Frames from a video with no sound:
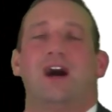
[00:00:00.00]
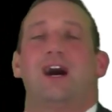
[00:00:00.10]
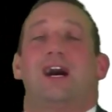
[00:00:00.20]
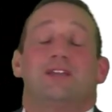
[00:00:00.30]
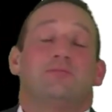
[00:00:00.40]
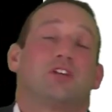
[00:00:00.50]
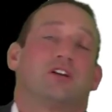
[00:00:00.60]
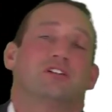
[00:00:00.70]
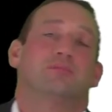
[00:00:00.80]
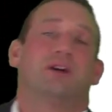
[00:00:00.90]
I am
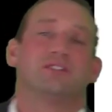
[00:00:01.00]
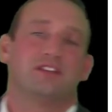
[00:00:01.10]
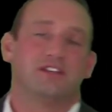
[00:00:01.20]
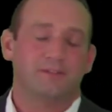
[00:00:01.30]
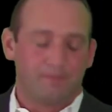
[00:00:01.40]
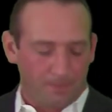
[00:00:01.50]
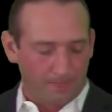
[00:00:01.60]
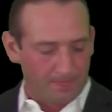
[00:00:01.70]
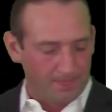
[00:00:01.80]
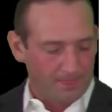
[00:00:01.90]
talking about the
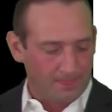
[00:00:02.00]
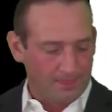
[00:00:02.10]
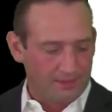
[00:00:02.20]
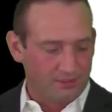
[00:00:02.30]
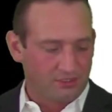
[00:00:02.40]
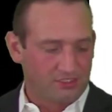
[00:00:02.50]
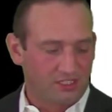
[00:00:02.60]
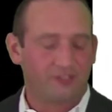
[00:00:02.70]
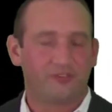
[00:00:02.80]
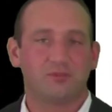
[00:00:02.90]

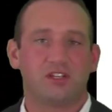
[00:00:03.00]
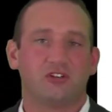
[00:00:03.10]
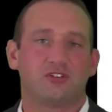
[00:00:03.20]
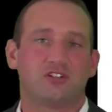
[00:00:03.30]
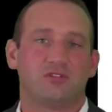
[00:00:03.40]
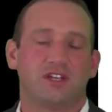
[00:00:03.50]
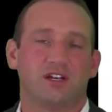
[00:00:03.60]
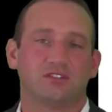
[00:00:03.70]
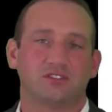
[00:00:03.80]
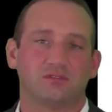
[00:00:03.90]
study from the year
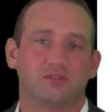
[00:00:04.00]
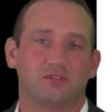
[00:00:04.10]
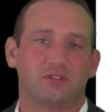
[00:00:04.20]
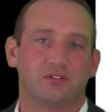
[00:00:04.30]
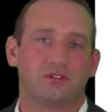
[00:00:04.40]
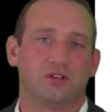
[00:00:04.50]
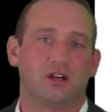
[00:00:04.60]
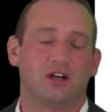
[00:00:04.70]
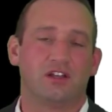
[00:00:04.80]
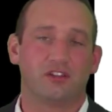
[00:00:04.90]
2000,
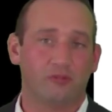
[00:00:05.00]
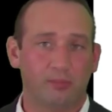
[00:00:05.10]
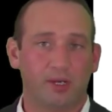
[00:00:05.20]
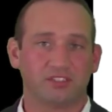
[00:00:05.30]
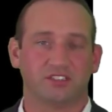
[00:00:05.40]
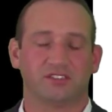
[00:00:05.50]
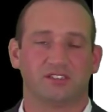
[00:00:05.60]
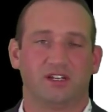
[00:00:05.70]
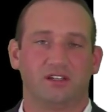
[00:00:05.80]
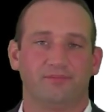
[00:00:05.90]
the robustness
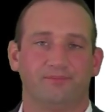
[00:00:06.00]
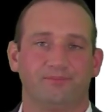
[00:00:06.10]
study.